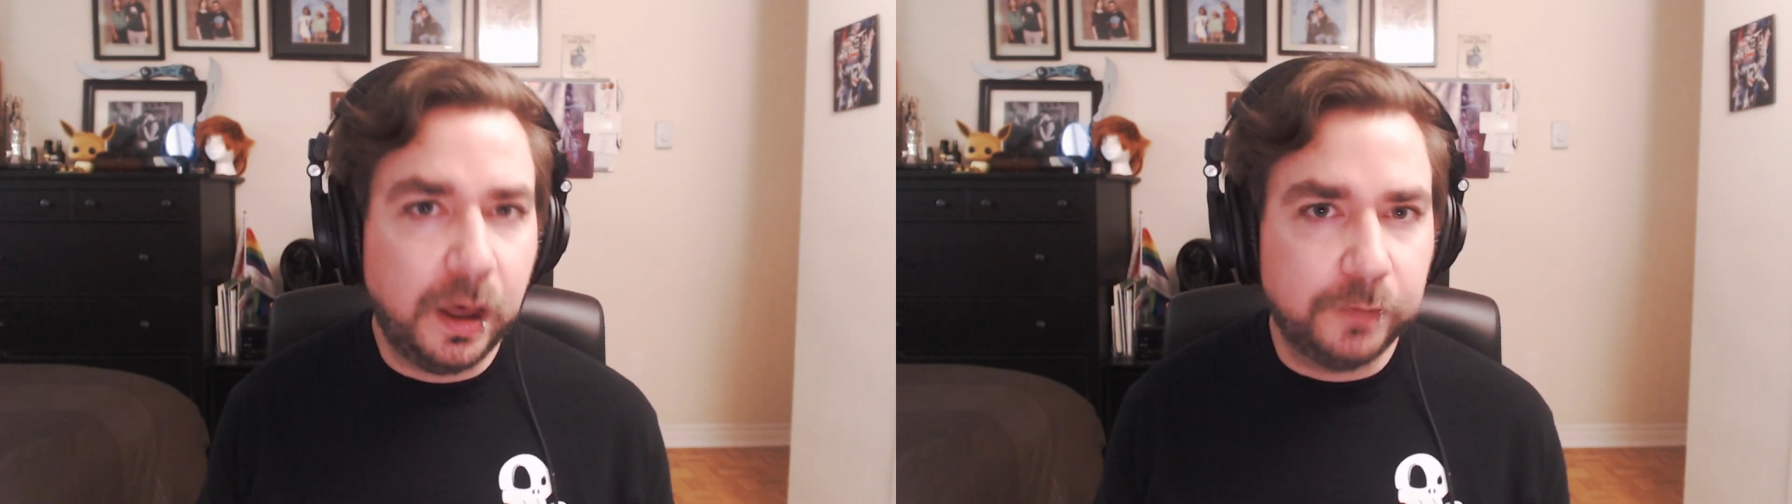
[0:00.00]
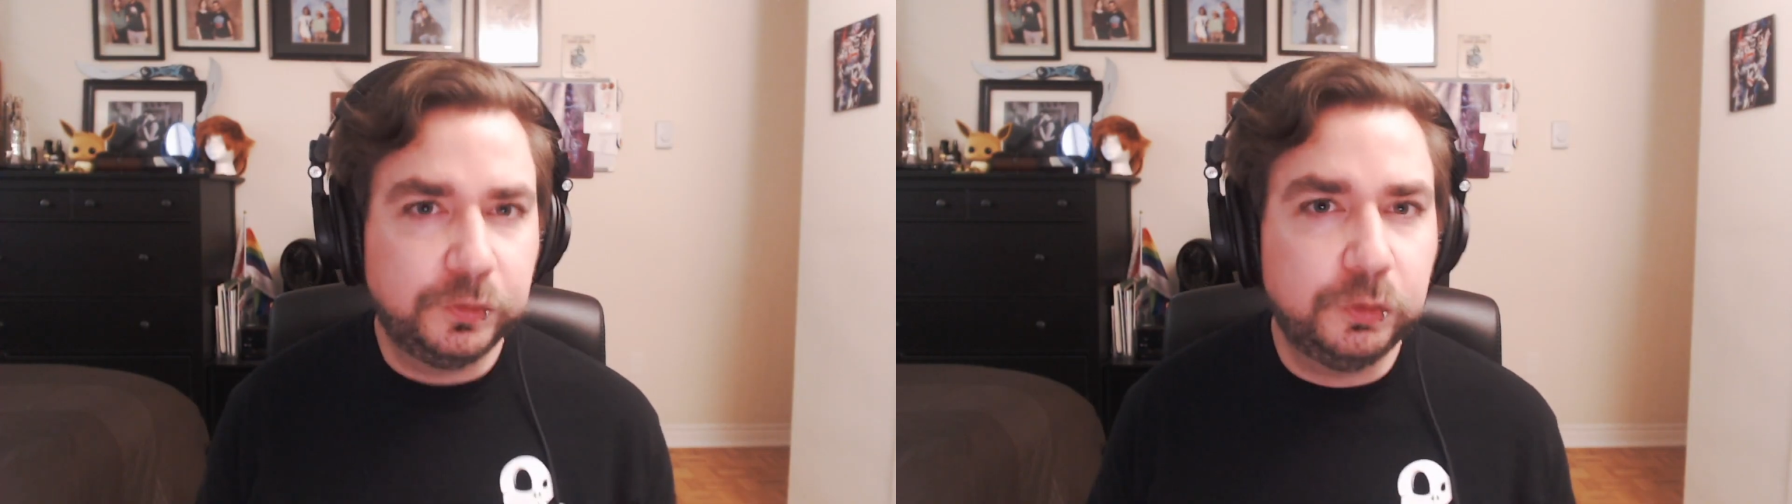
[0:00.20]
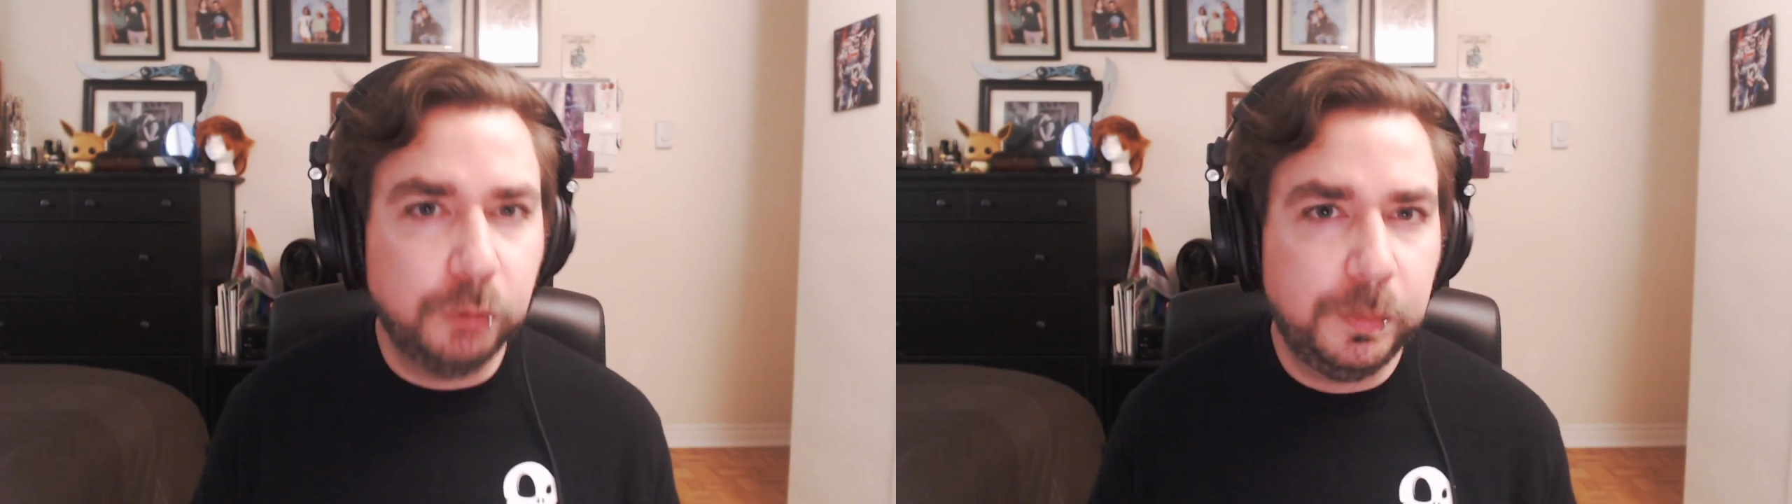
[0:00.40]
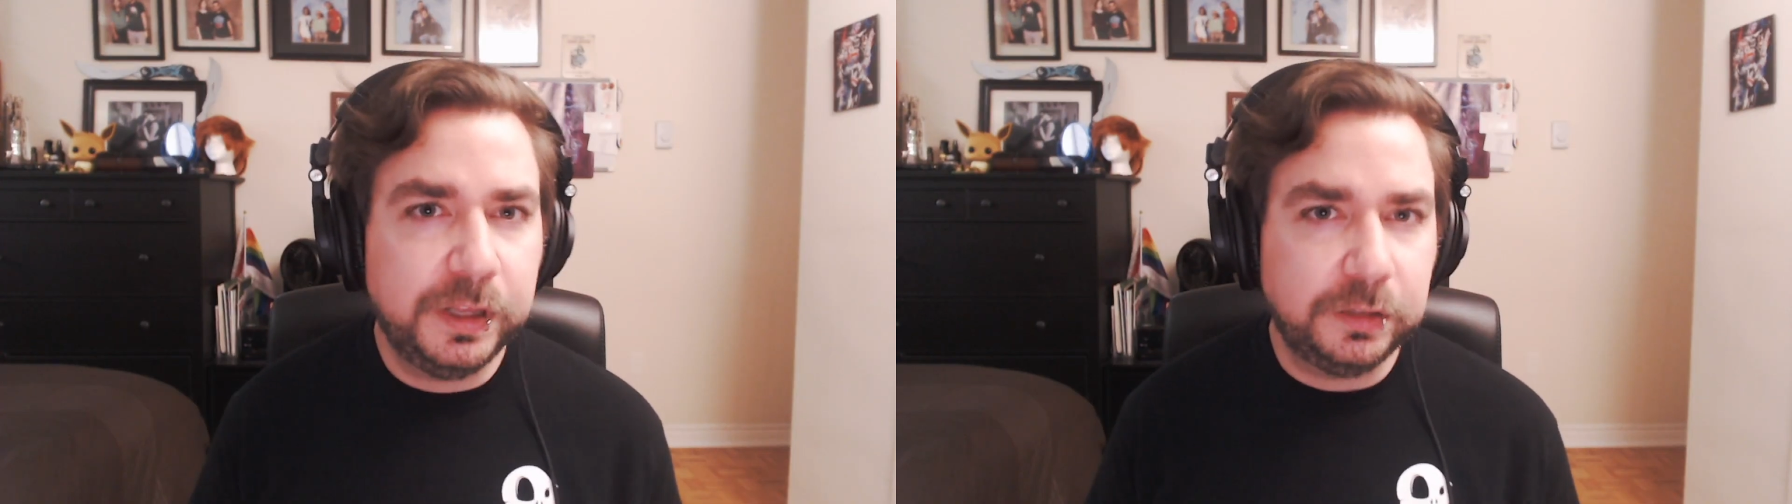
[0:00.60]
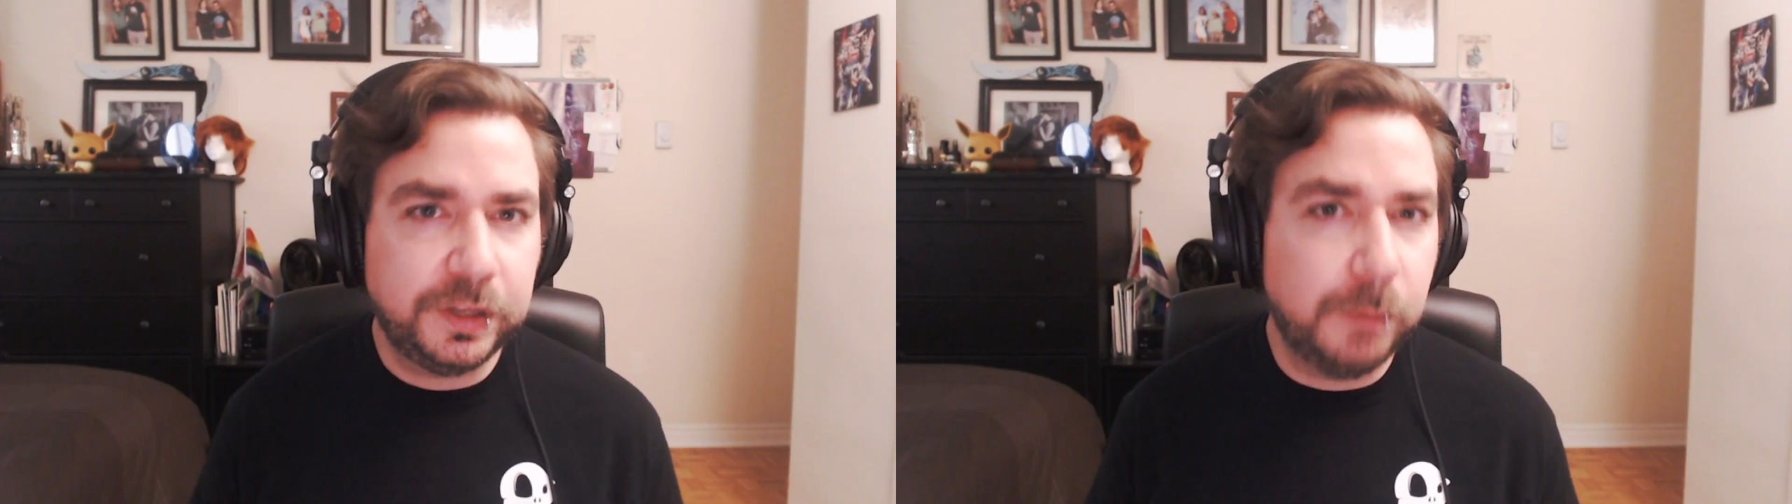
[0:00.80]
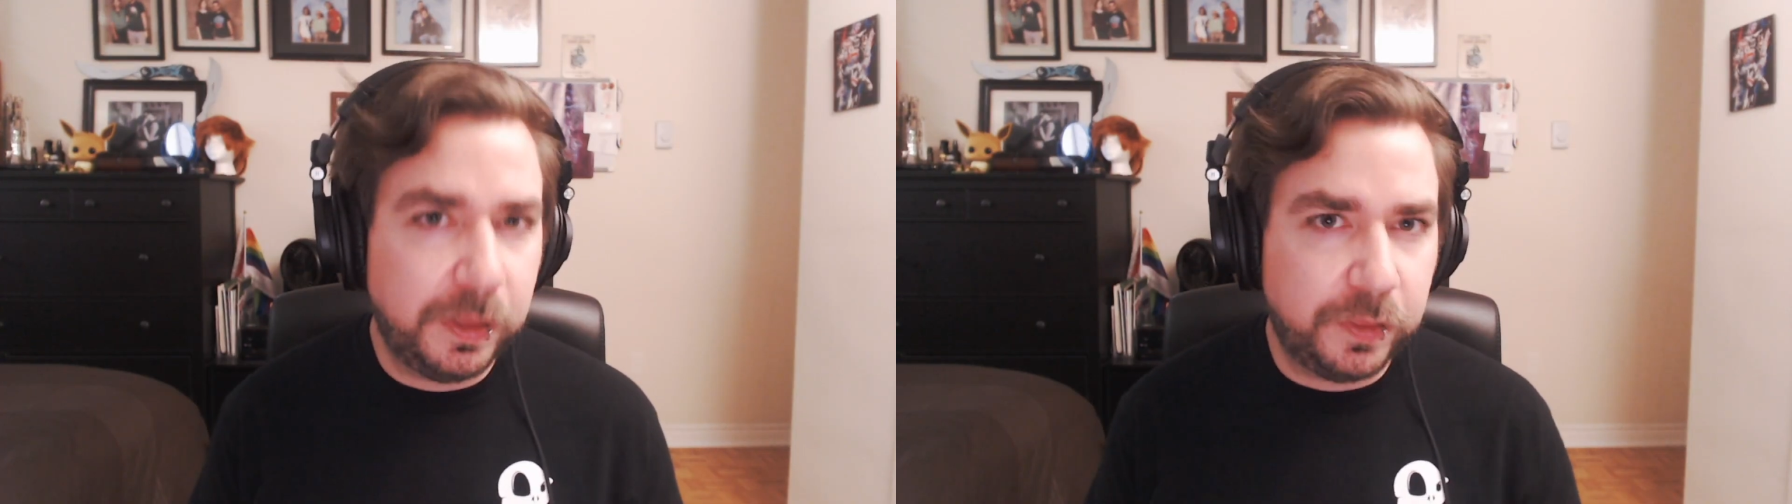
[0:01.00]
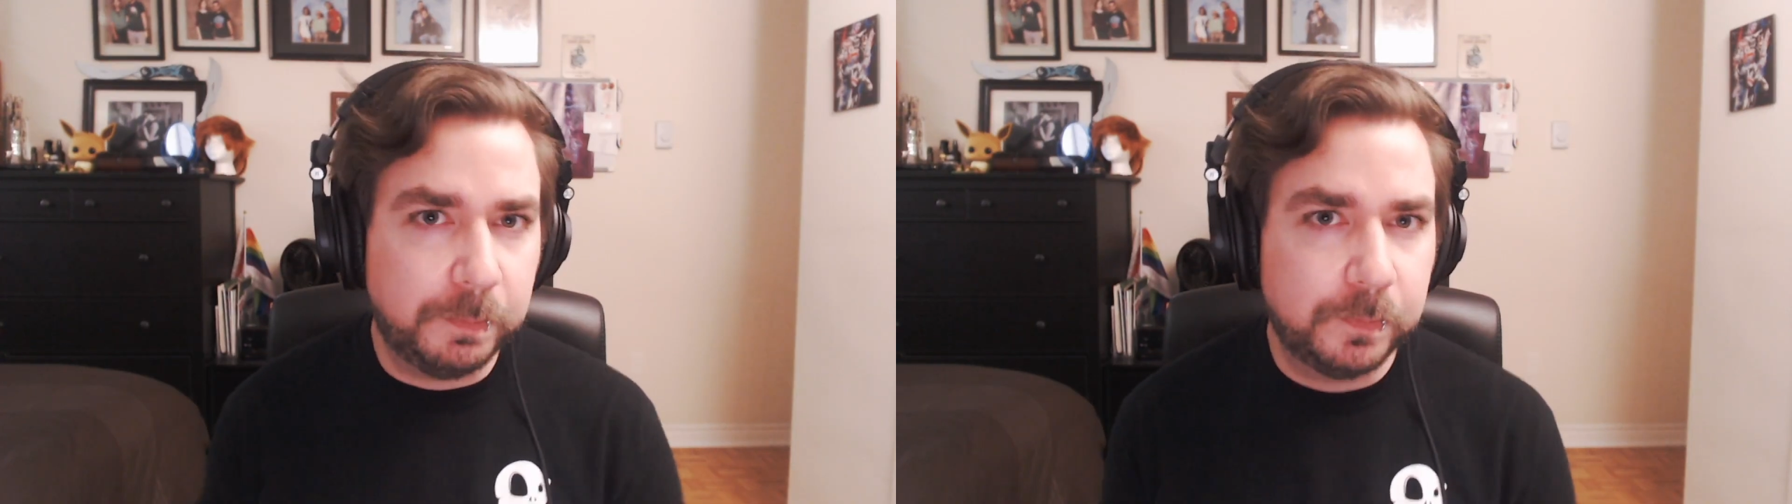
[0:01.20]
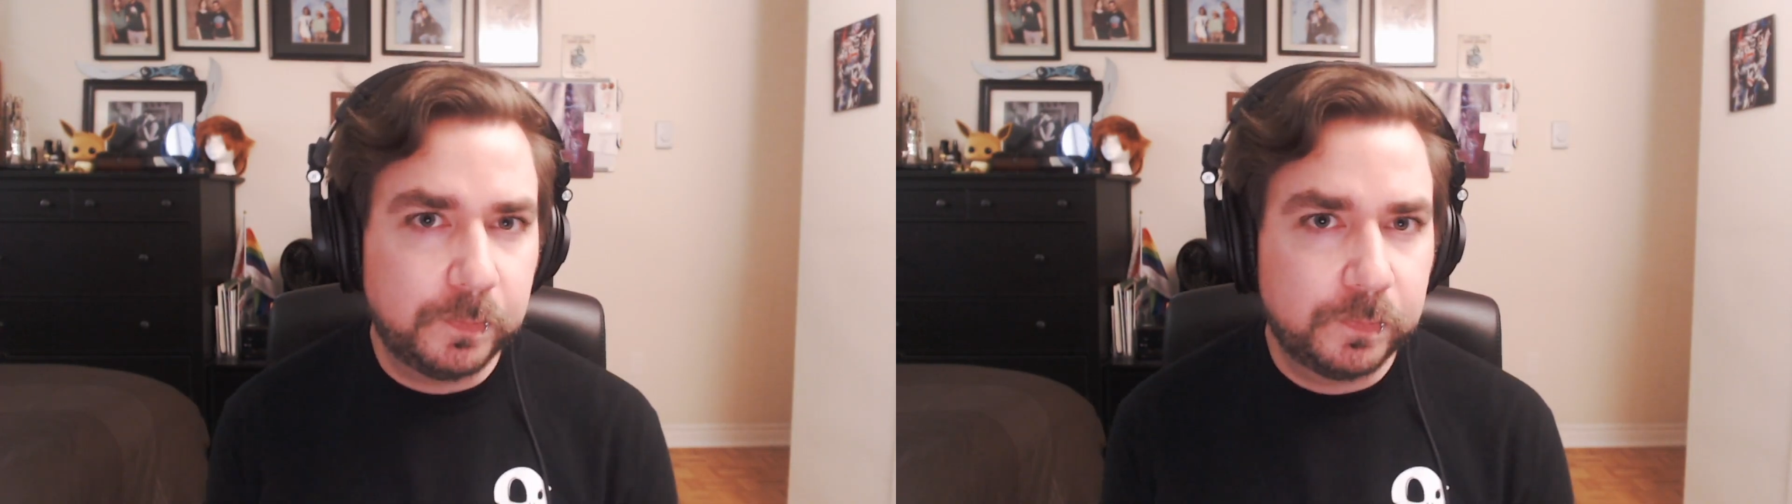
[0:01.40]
of dual wielding with them.